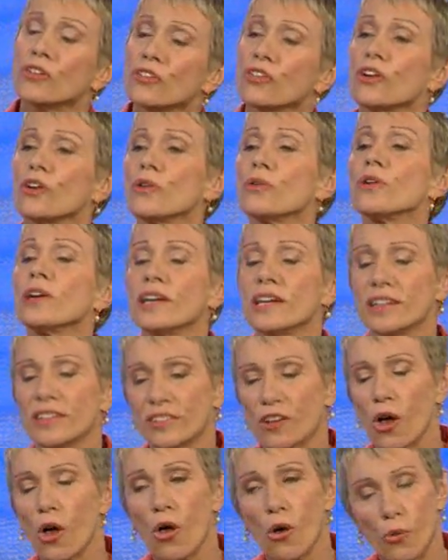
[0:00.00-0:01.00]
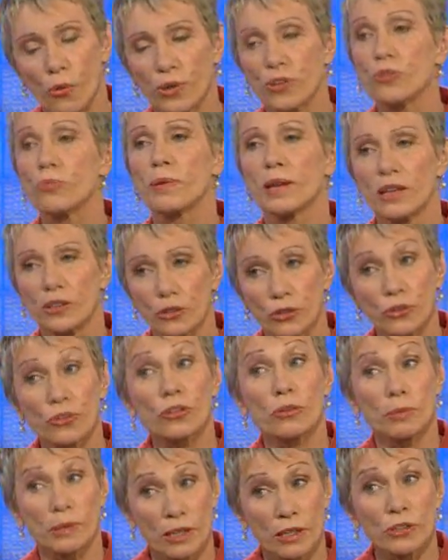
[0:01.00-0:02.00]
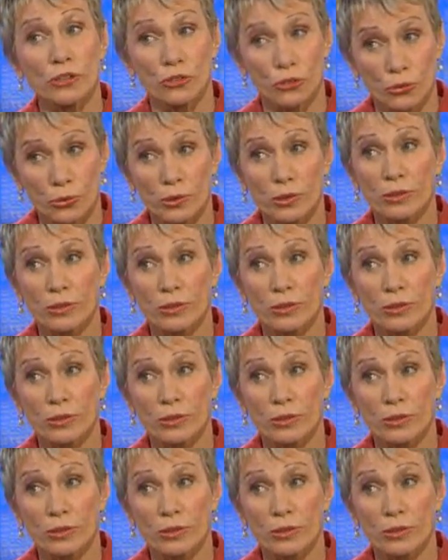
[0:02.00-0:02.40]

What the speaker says: So it's always bad news to be unusual.